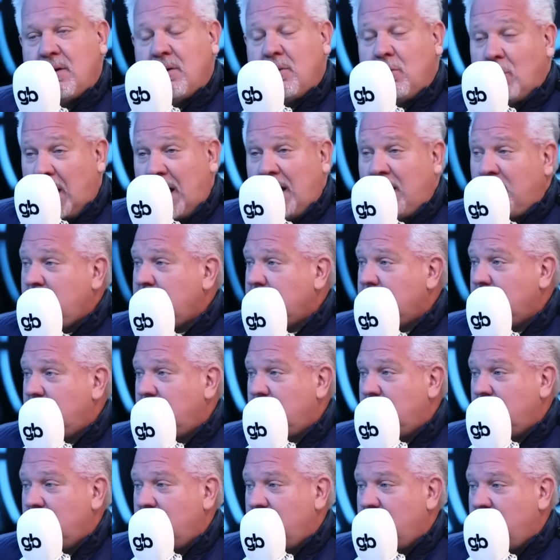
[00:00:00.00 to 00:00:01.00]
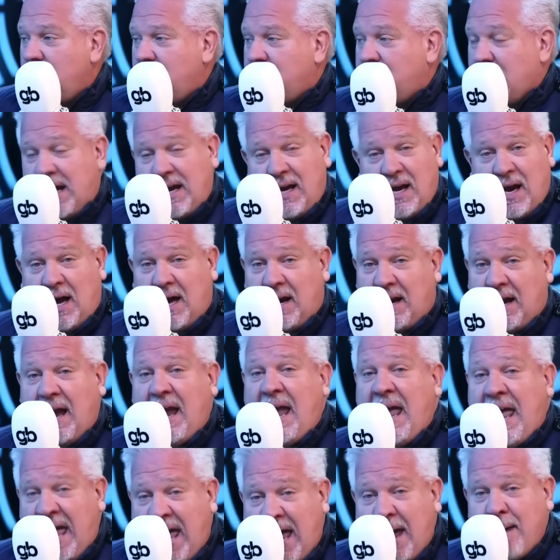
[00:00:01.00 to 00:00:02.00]
Well, they got a
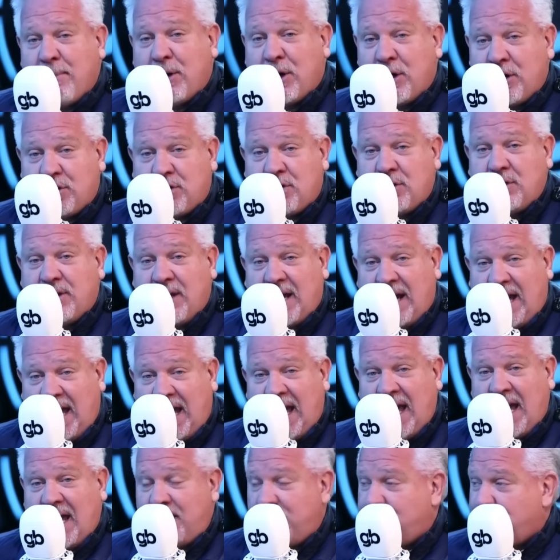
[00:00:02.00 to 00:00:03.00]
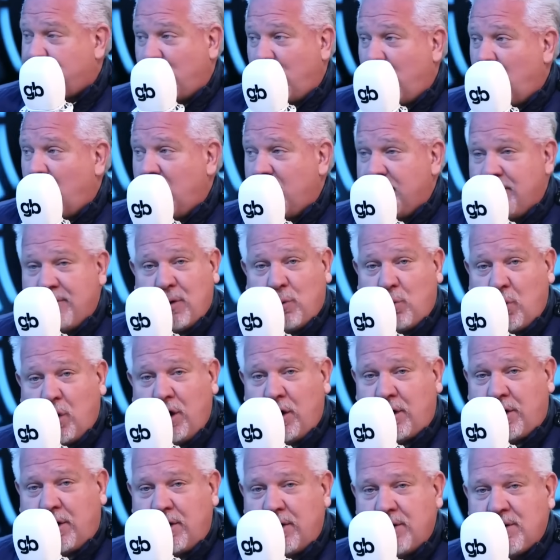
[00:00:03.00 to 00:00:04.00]
hammer to the head for all of the
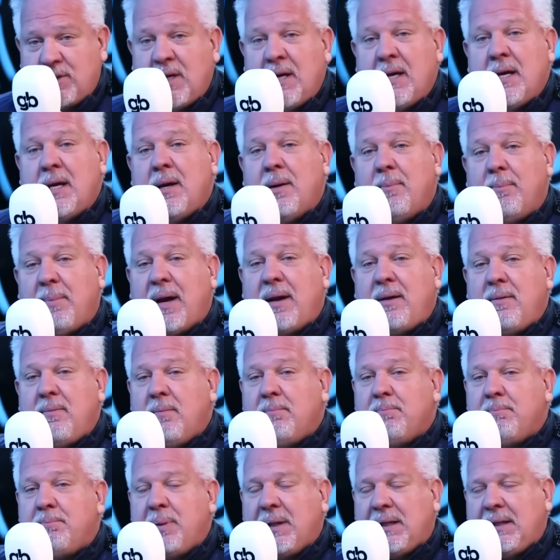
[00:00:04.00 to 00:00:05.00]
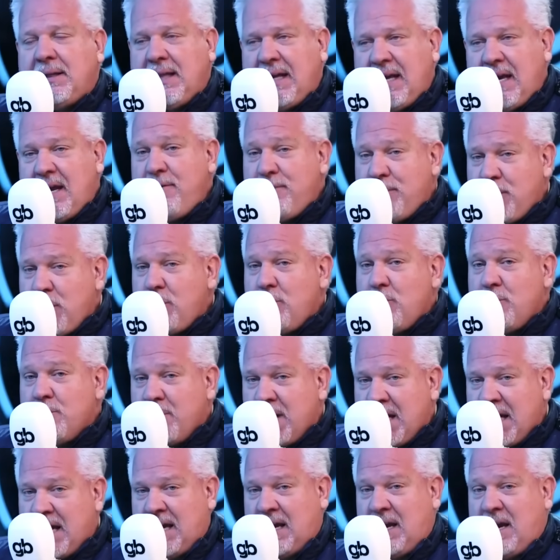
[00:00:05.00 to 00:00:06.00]
workers. But believe you
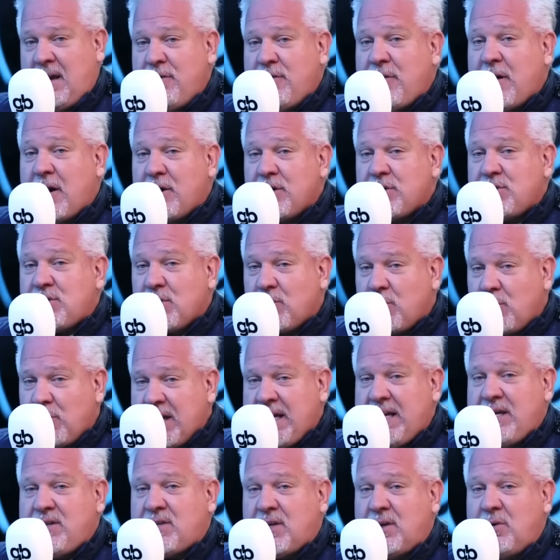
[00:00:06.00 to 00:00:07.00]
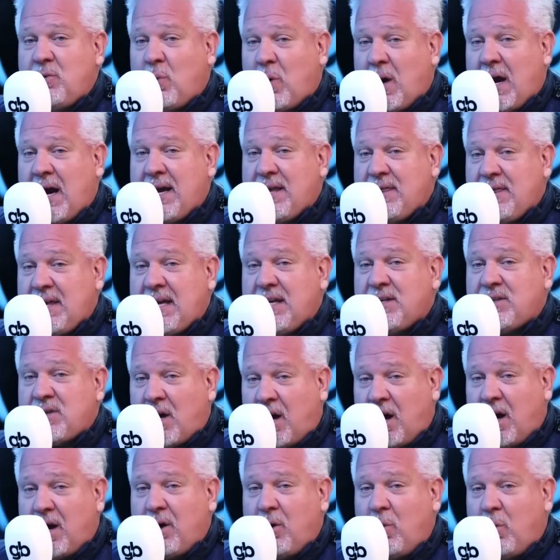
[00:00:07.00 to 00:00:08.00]
me, there's a reason why these
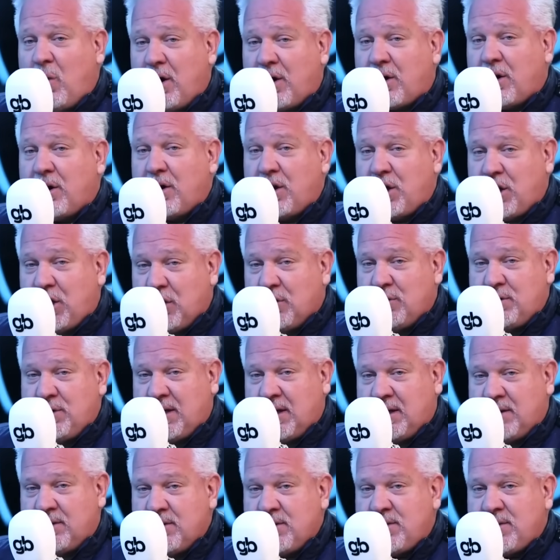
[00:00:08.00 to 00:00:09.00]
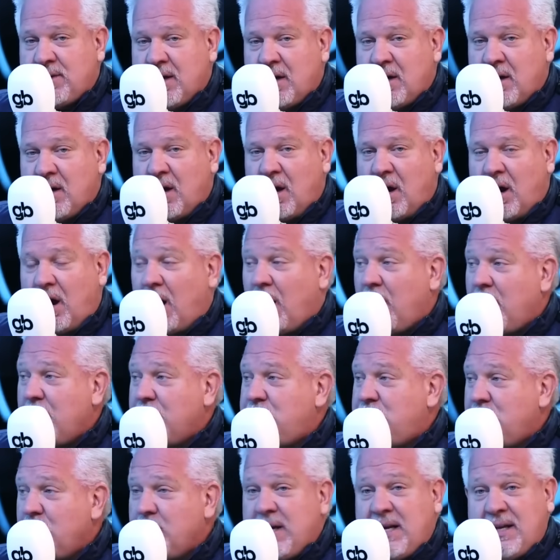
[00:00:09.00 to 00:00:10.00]
auto worker unions are
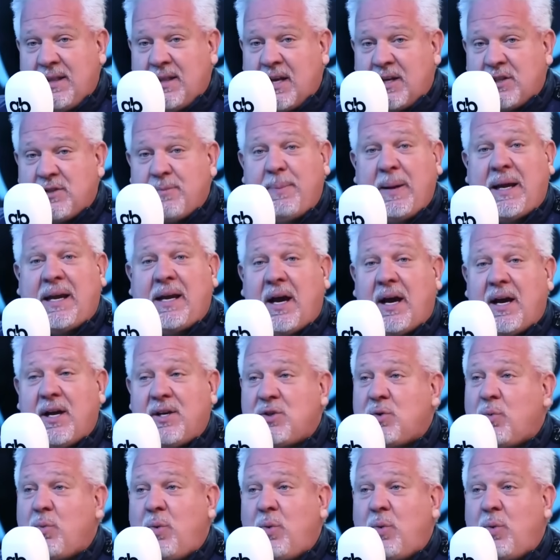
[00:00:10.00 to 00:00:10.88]
doing this, because